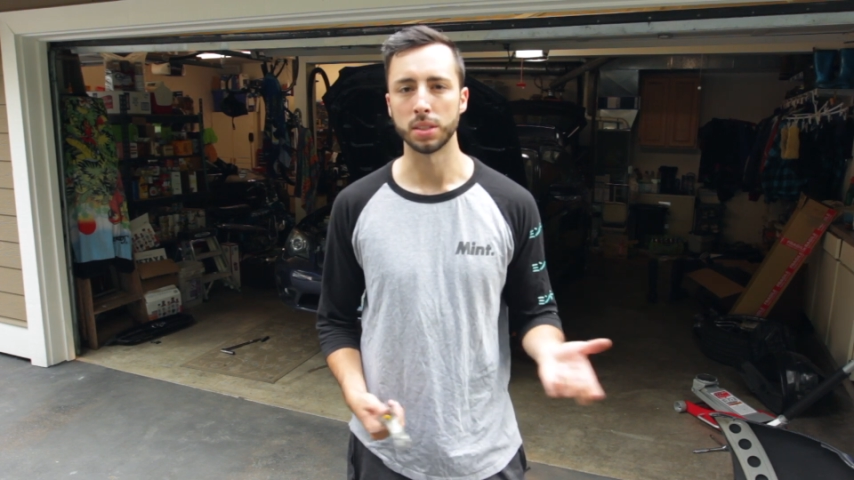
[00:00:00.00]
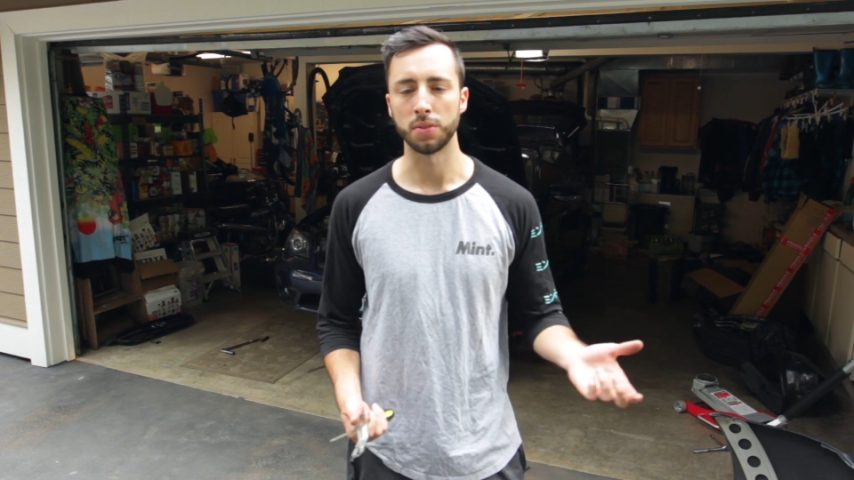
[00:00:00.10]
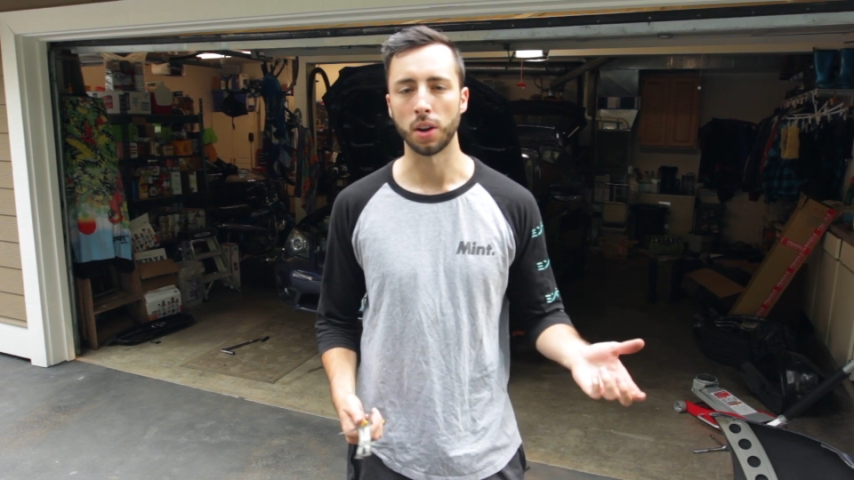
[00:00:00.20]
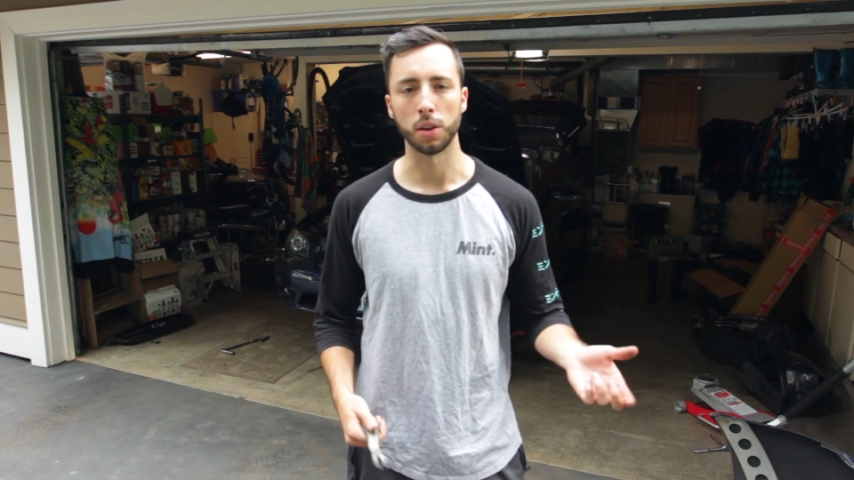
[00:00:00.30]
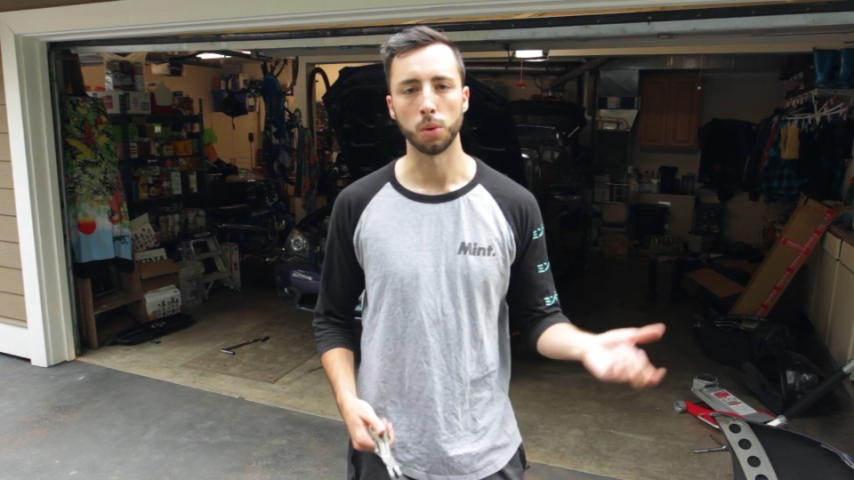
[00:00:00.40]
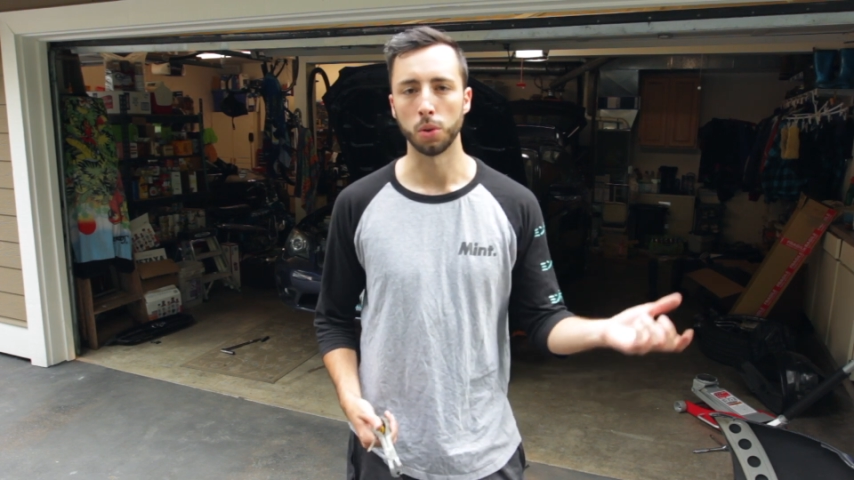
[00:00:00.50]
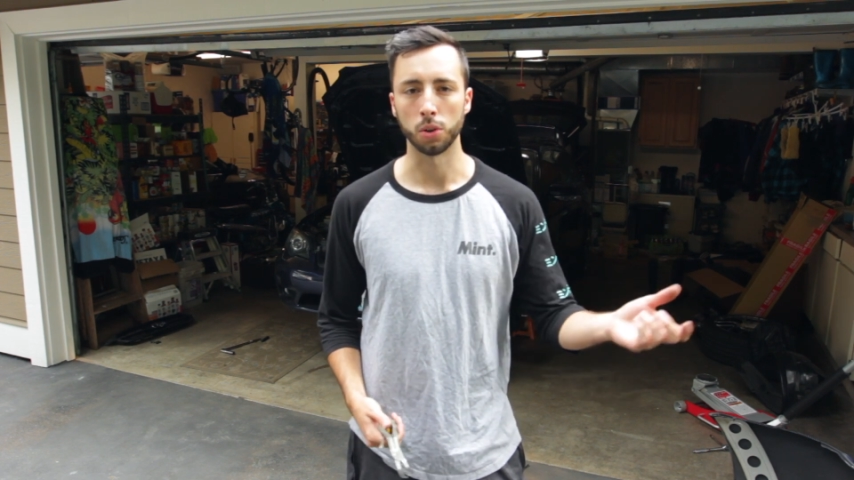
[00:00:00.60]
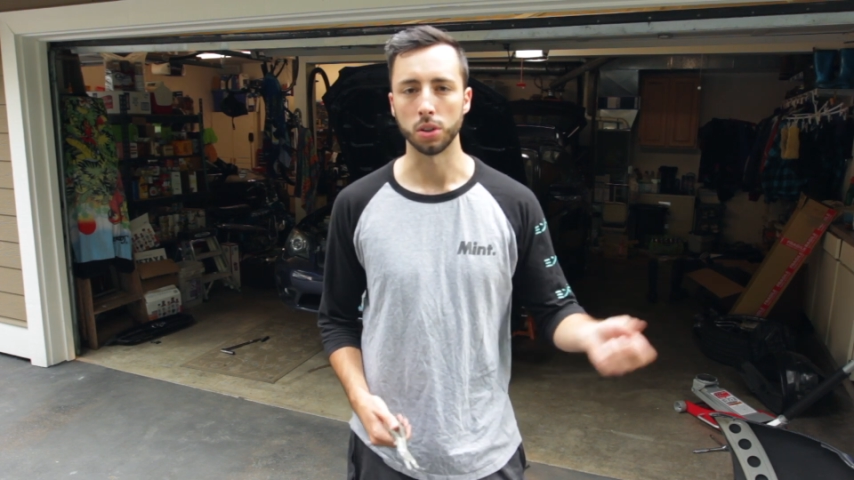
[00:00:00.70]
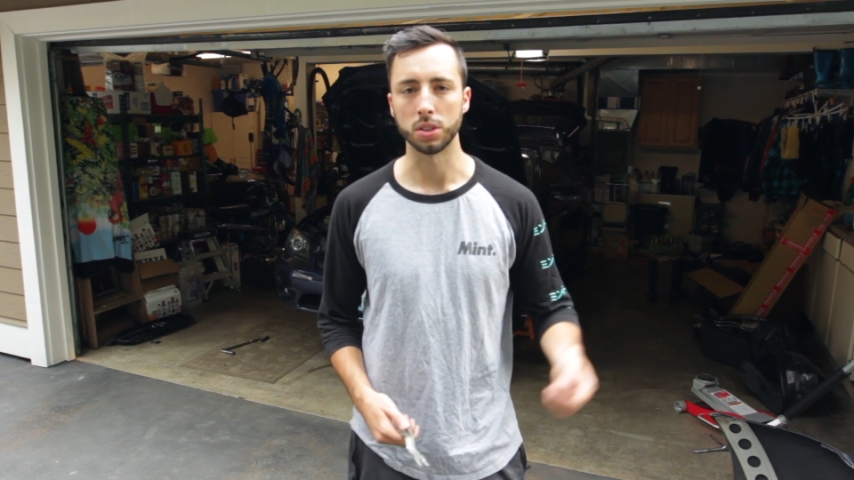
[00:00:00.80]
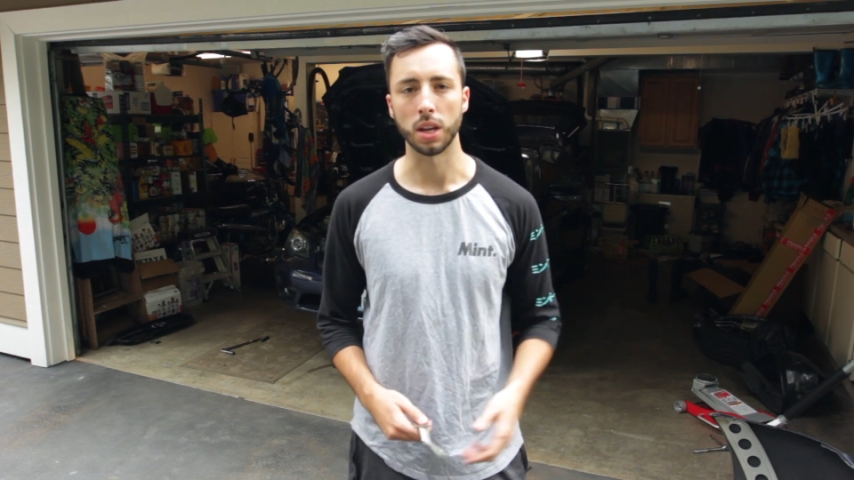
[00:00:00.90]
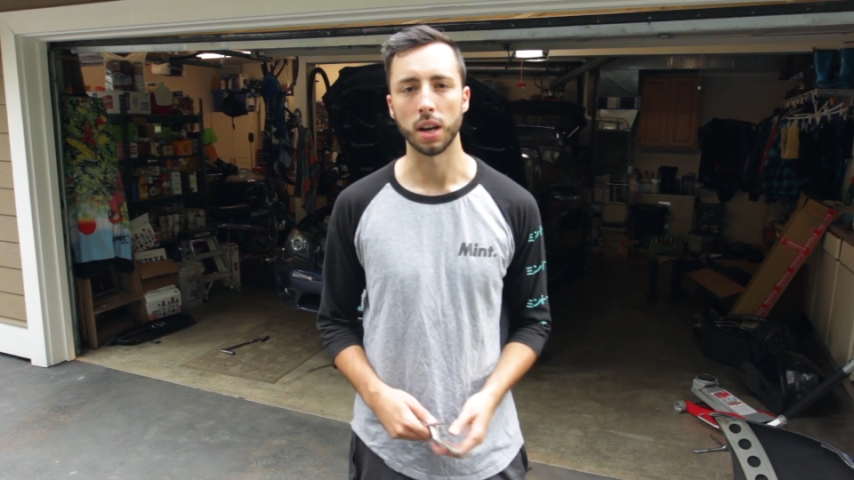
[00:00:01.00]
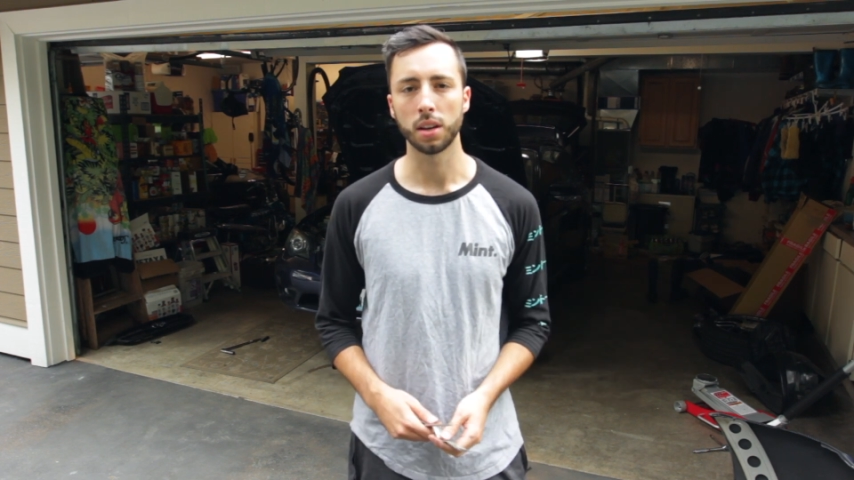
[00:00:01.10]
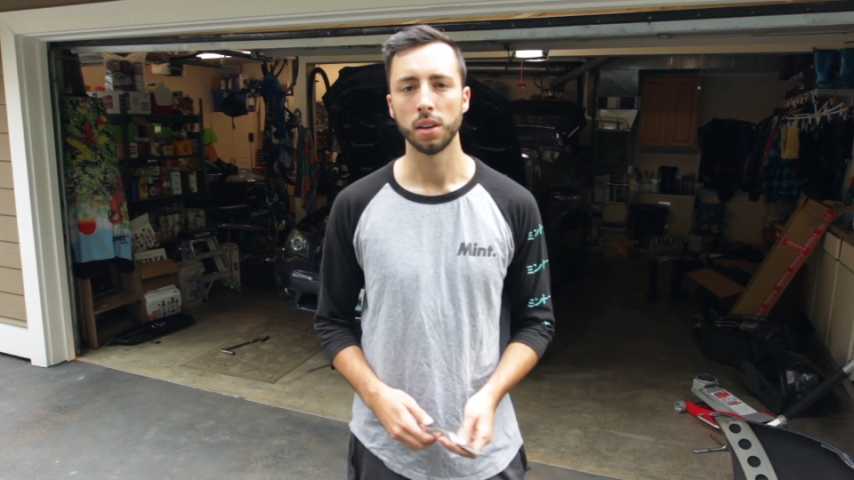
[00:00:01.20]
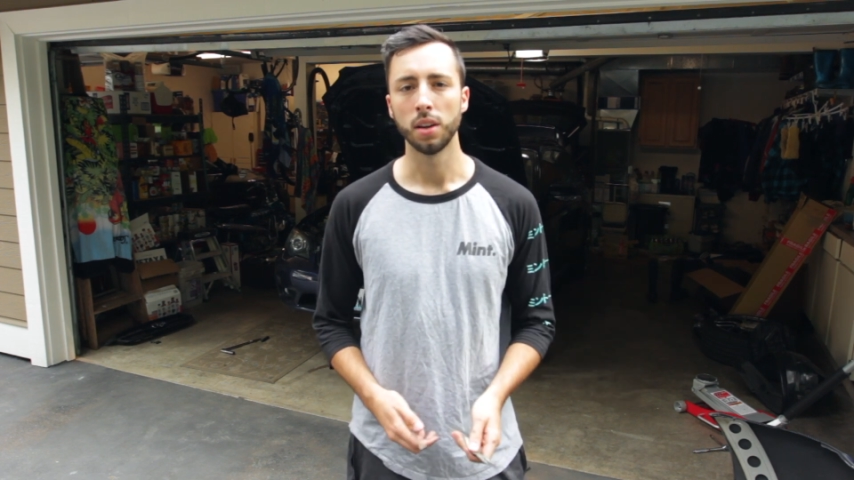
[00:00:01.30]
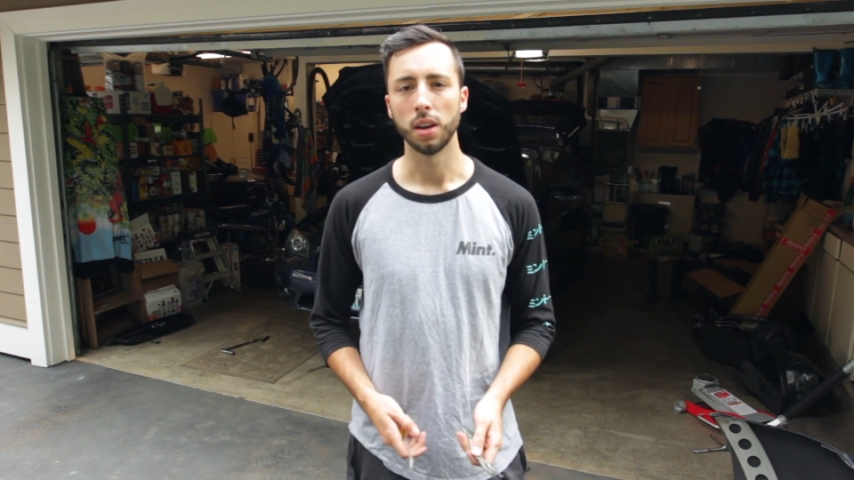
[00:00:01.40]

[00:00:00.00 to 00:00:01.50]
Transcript: as they've gotten older or stuck.